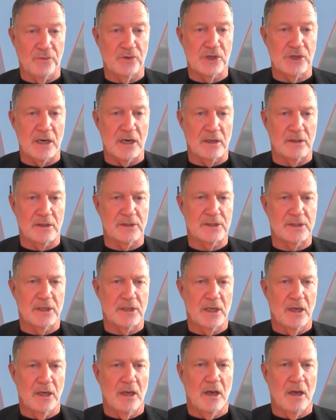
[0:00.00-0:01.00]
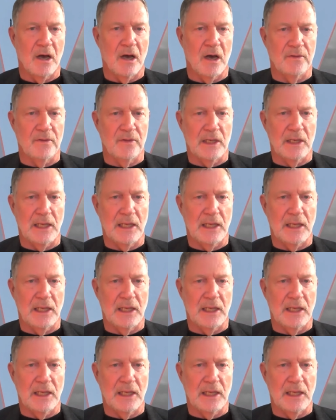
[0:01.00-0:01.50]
tunnels on the